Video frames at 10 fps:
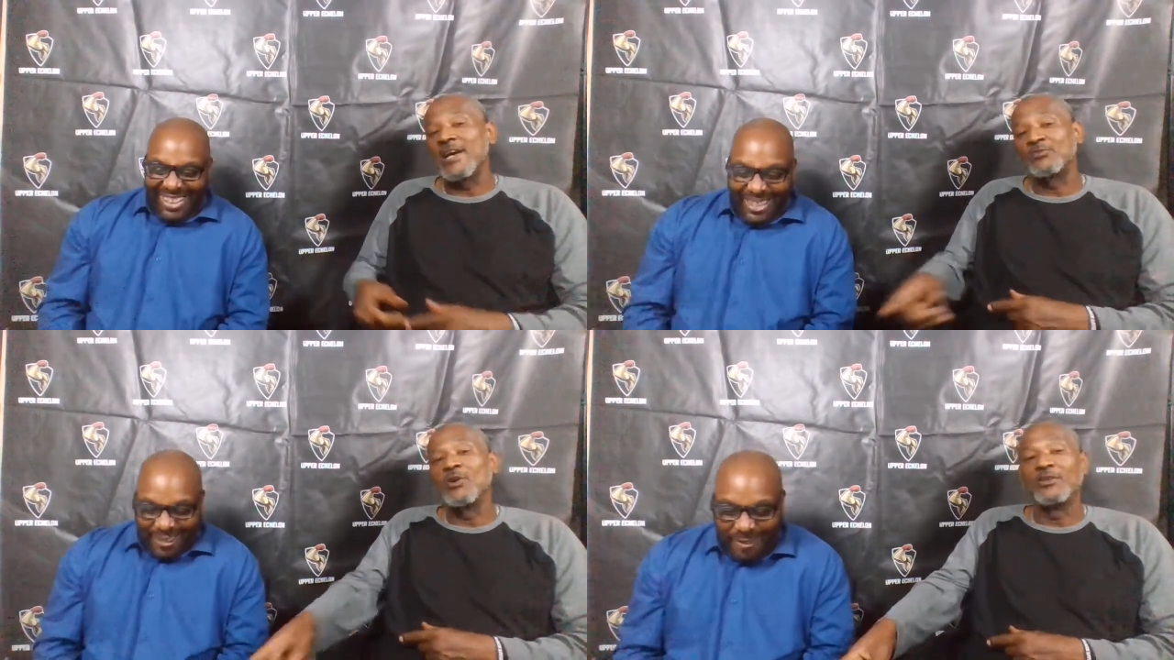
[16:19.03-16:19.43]

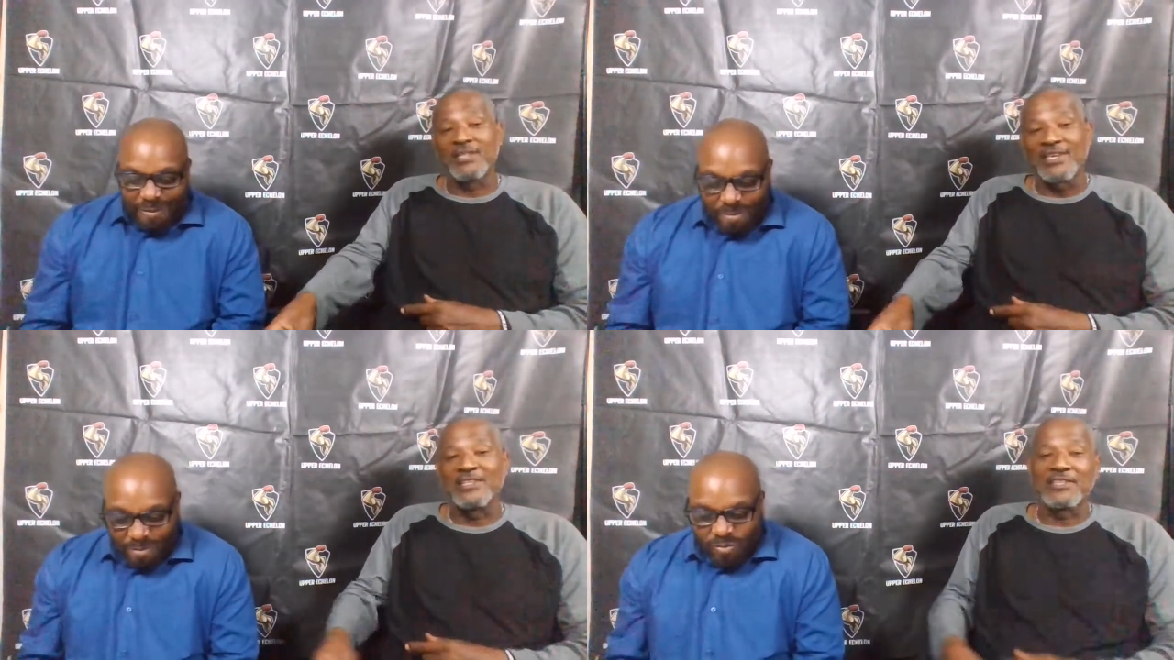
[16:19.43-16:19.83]
Speaker 1: as well to
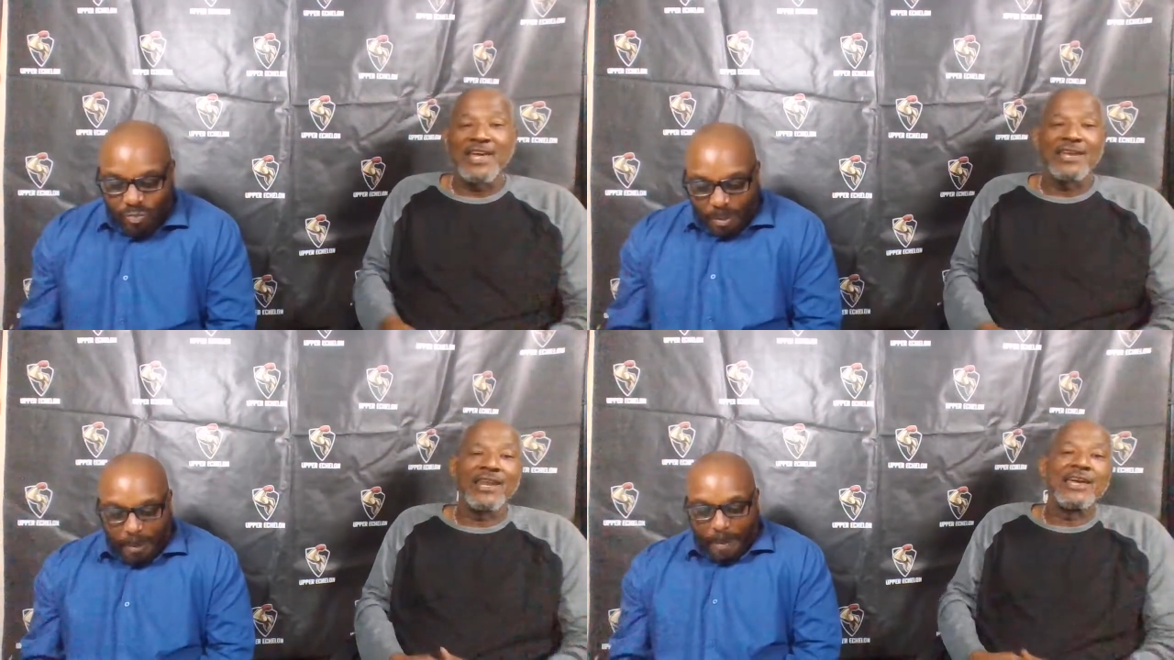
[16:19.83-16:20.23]
get into
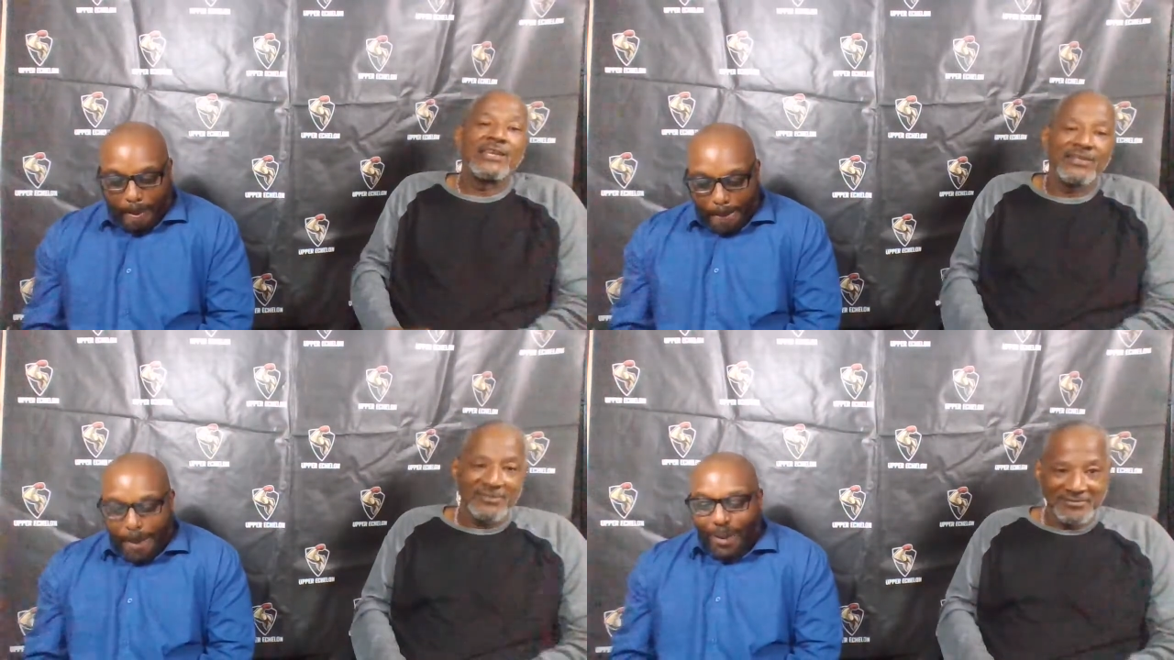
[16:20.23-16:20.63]
that later.
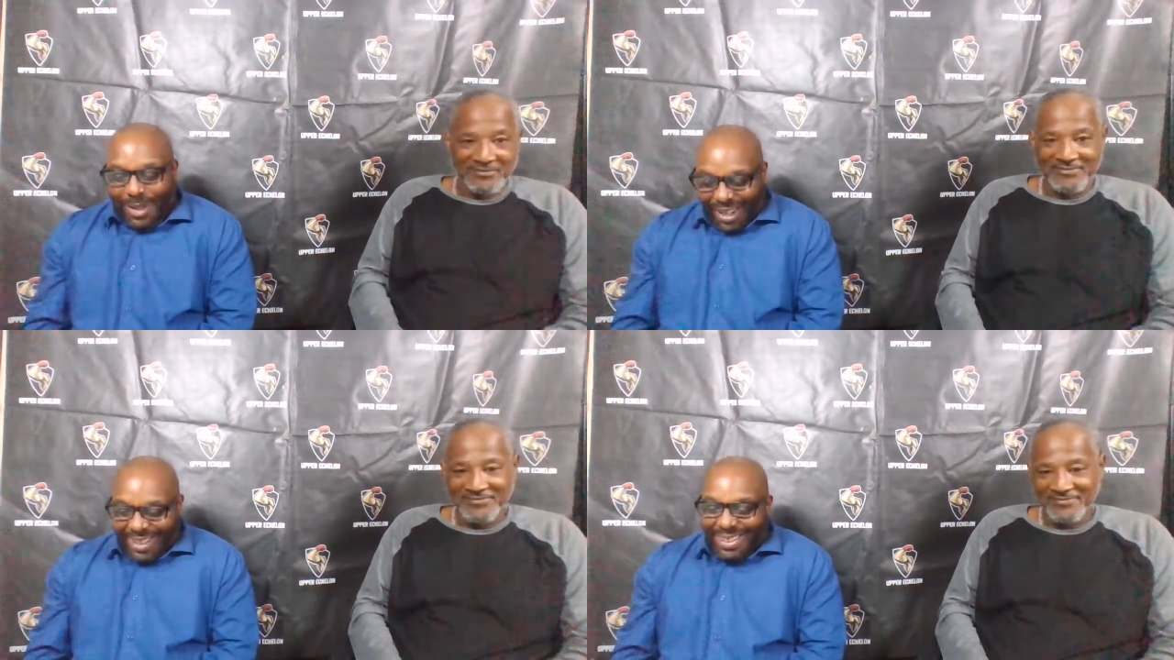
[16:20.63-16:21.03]

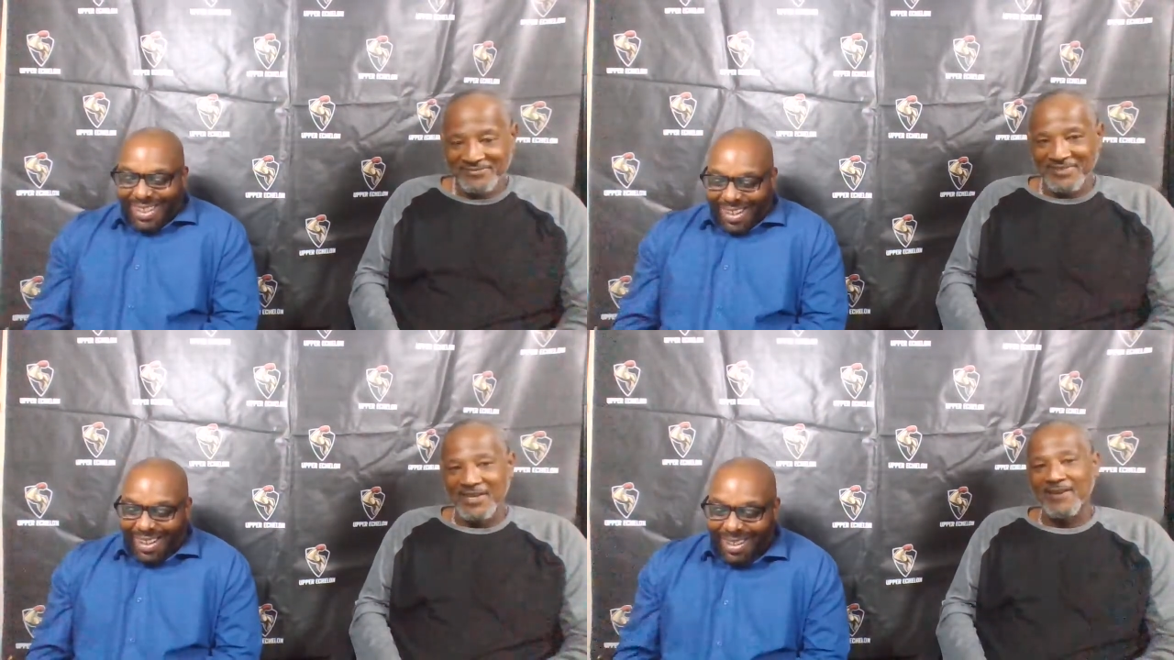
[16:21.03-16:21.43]
Okay,
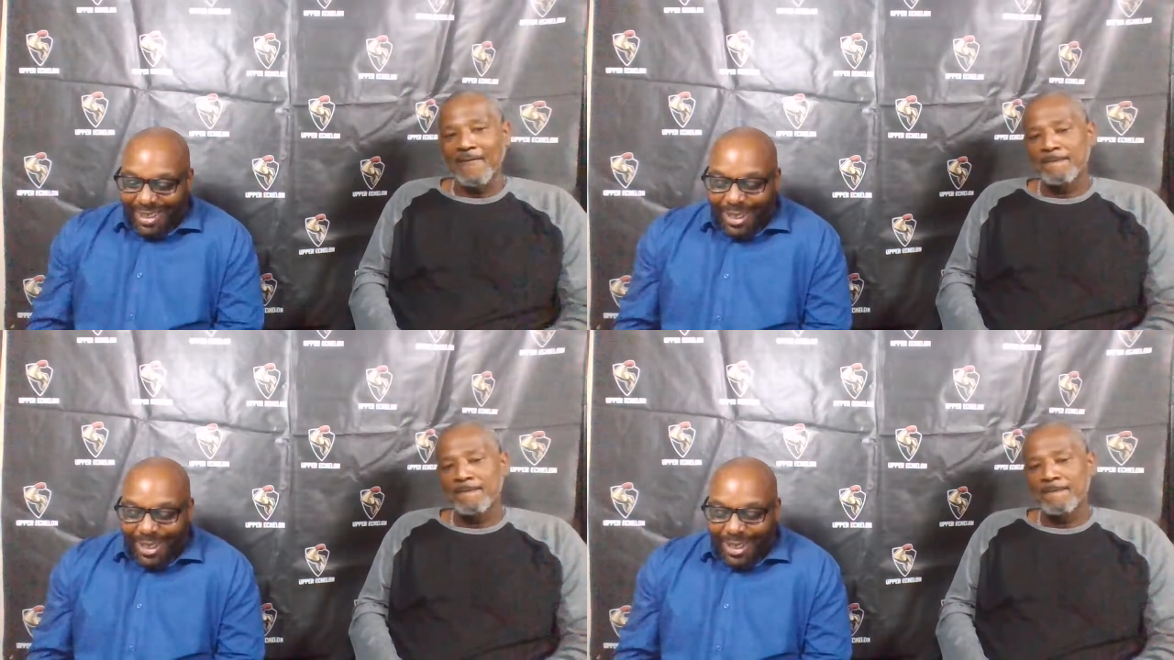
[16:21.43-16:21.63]
all yeah. right.